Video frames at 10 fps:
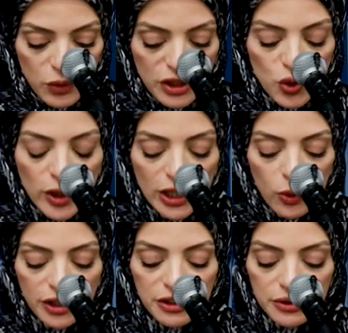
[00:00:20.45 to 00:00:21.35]
when a
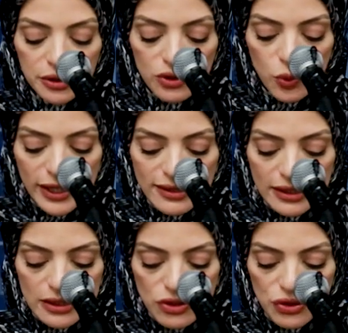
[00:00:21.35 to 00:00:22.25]
21-year-old went
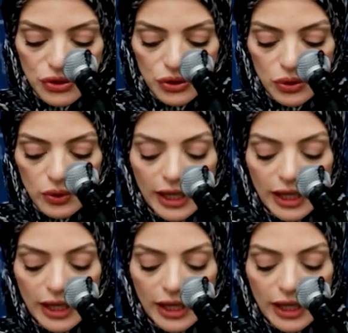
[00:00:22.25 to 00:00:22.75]
into